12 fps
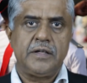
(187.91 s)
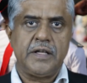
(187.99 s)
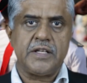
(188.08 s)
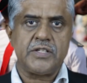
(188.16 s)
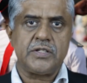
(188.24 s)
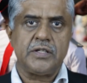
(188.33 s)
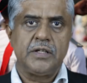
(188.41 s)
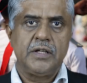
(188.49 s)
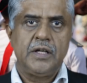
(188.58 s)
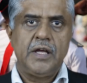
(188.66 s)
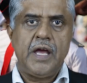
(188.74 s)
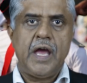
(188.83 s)
test
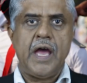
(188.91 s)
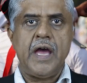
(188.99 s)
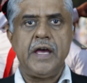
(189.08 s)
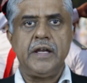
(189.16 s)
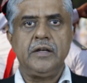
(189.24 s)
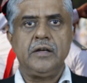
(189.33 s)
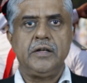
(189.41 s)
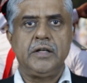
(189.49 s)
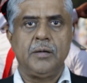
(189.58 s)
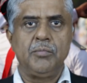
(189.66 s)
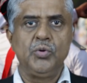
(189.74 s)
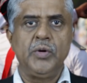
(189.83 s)
and
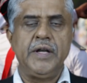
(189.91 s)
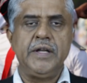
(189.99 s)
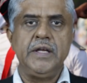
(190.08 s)
WAT